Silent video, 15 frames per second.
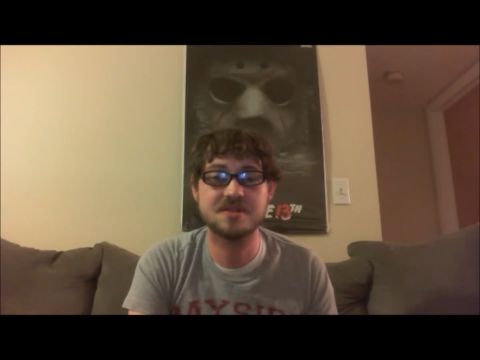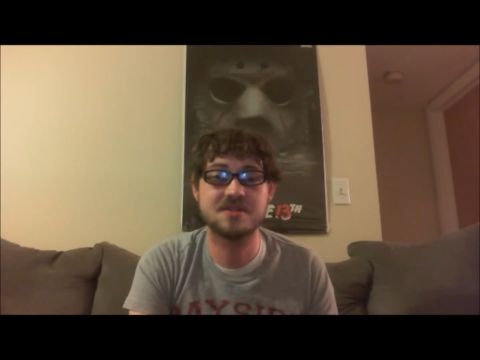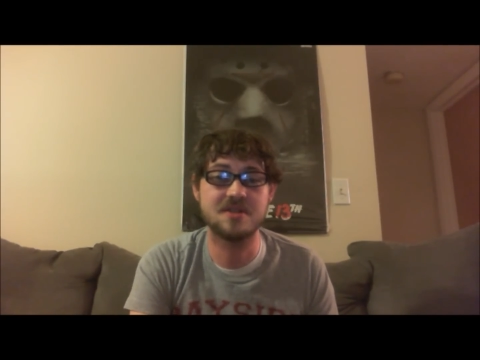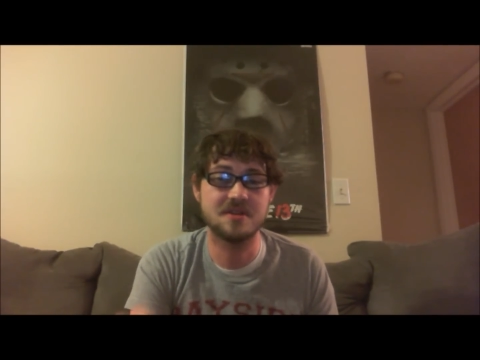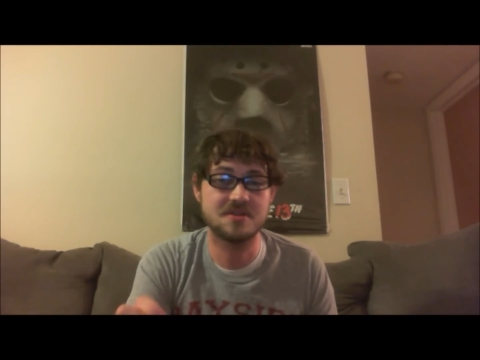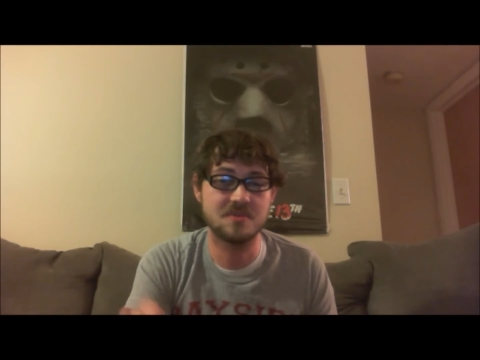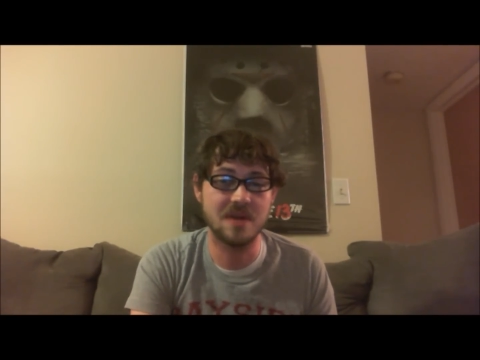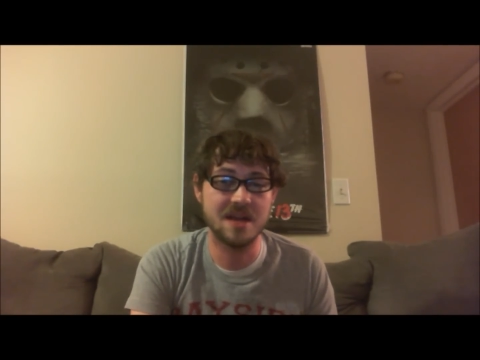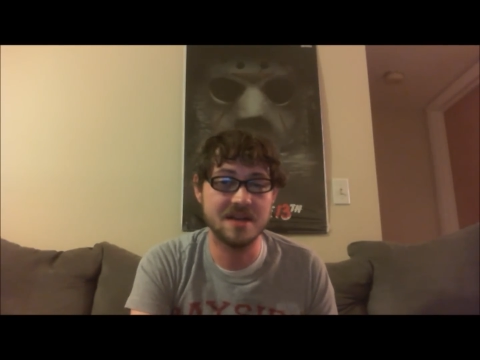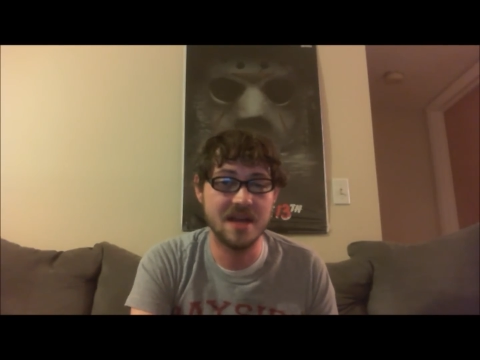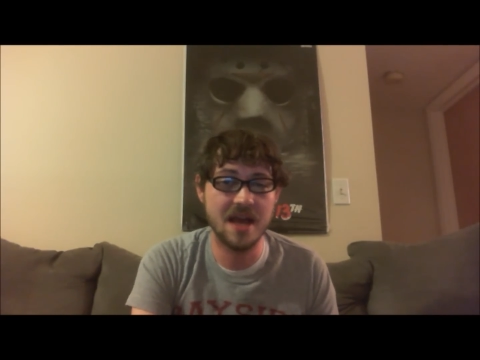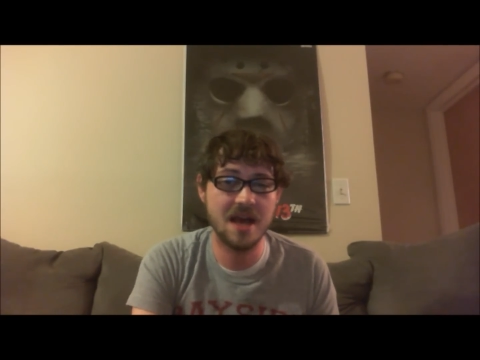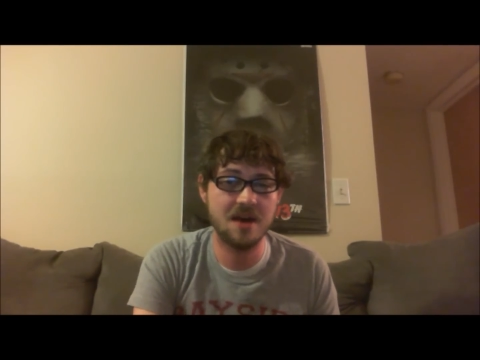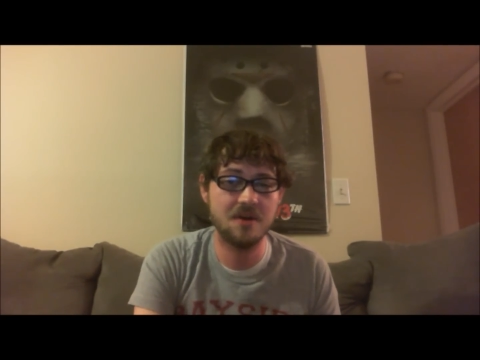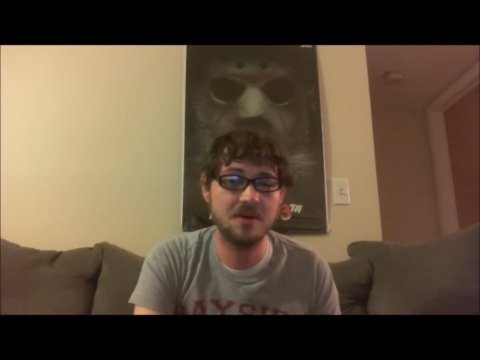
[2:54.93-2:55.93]
starts right
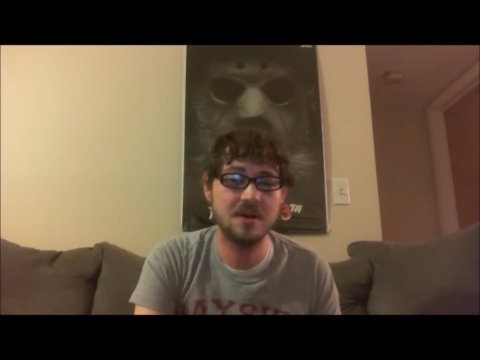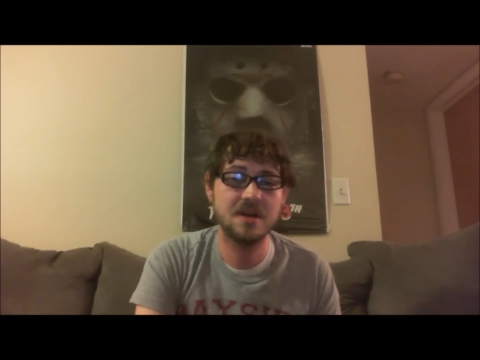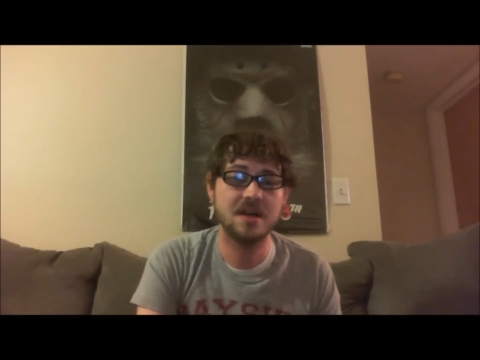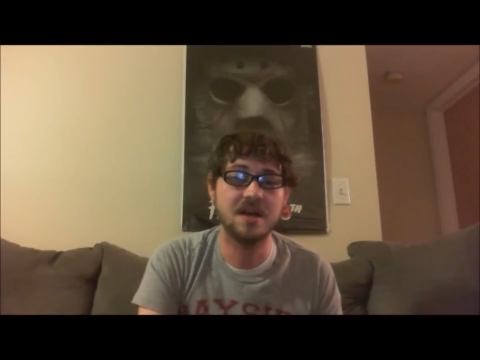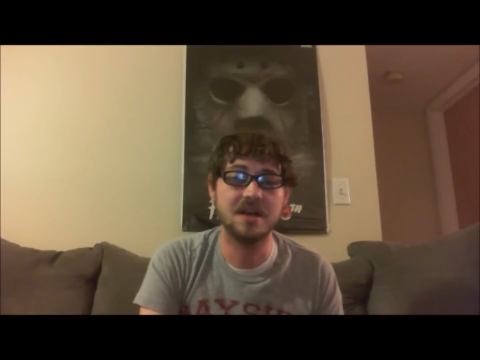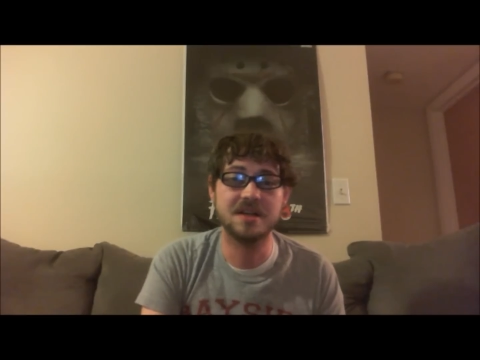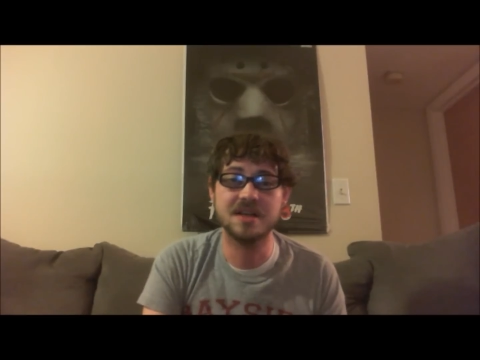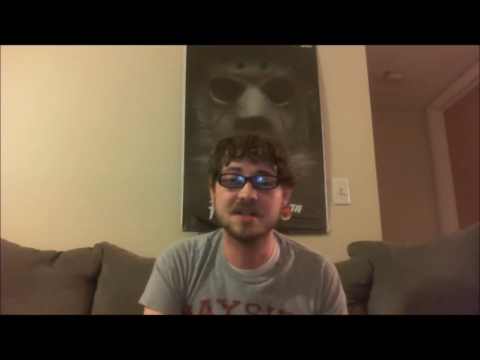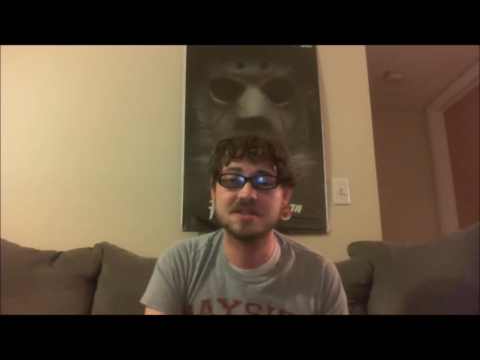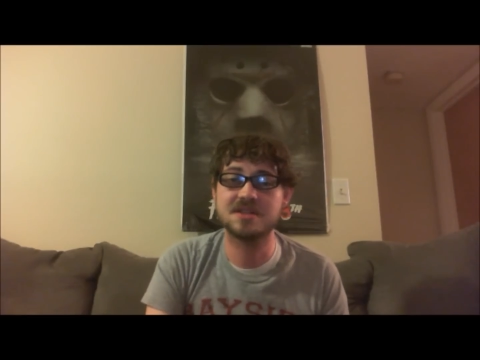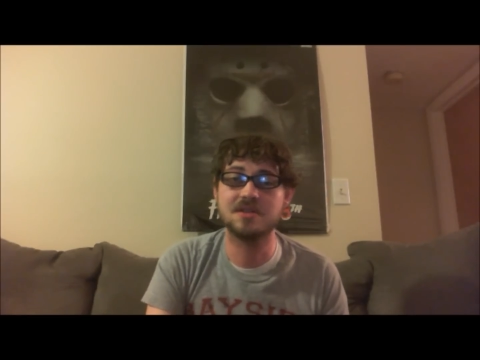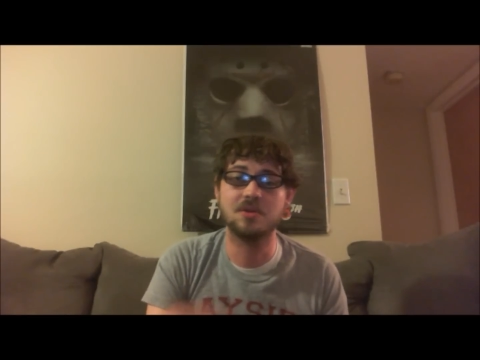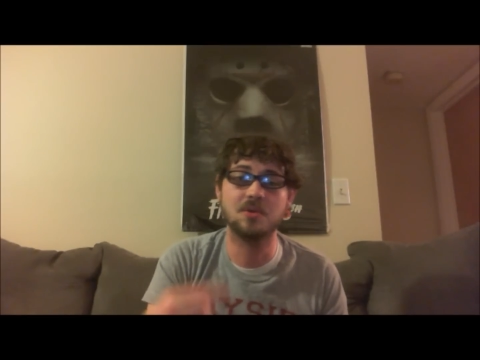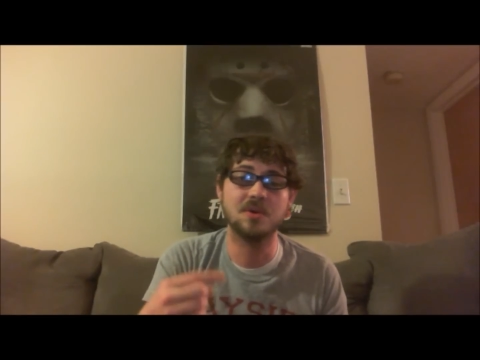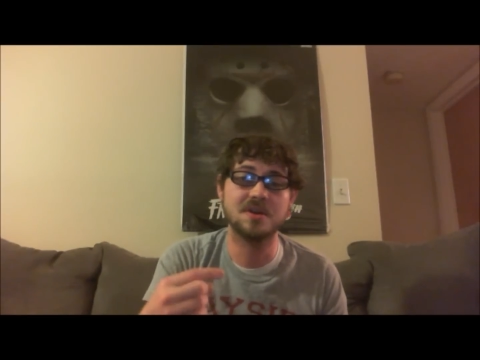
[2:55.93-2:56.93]
now against
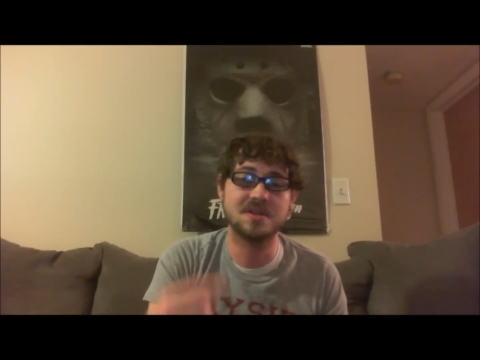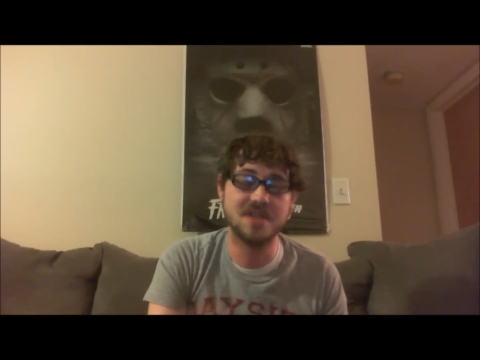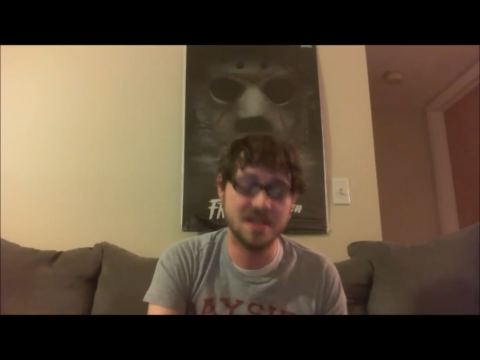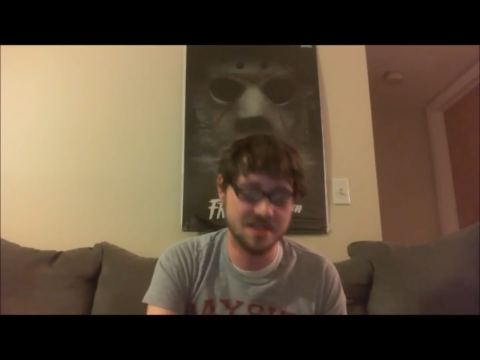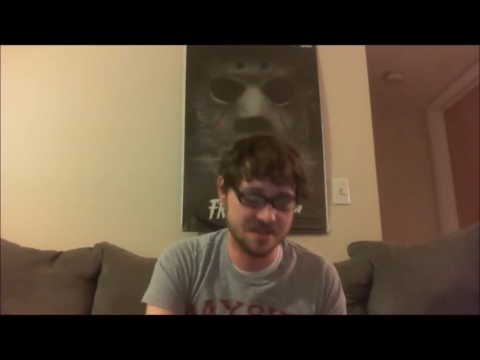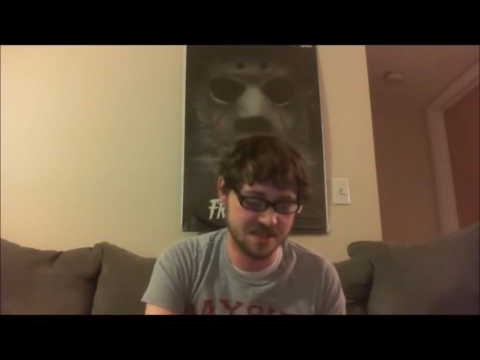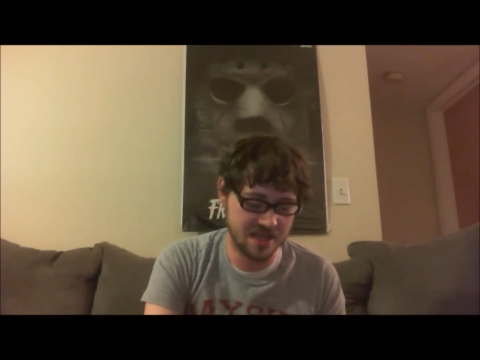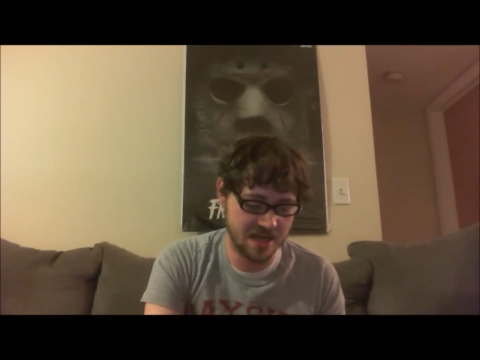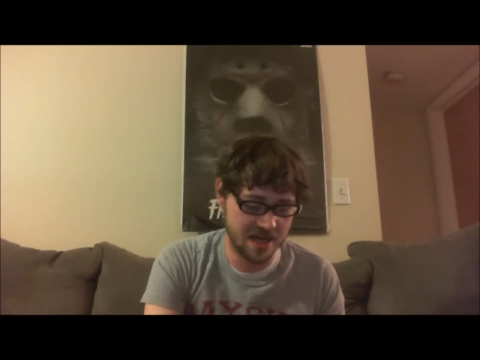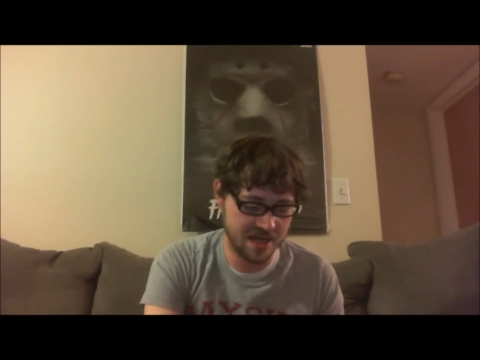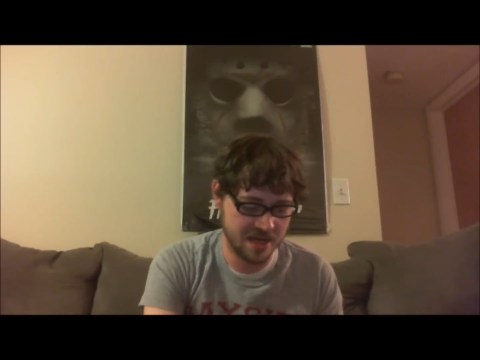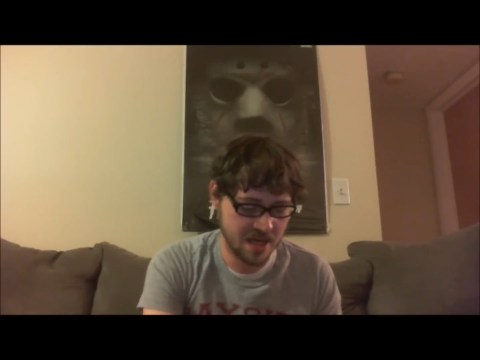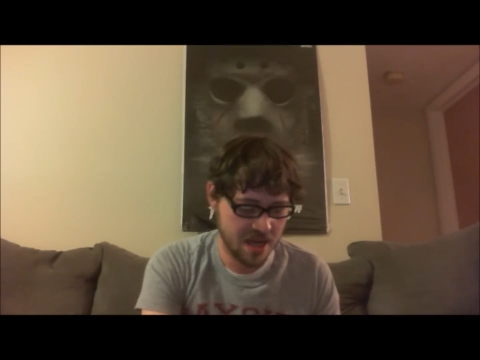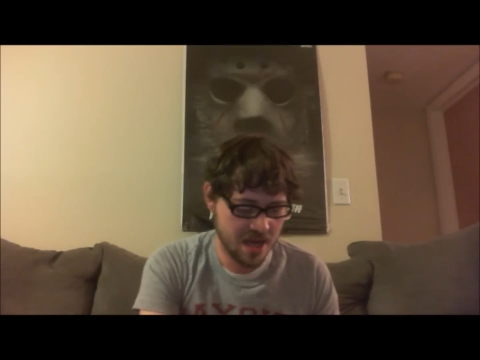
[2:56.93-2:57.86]
Lord Tensai.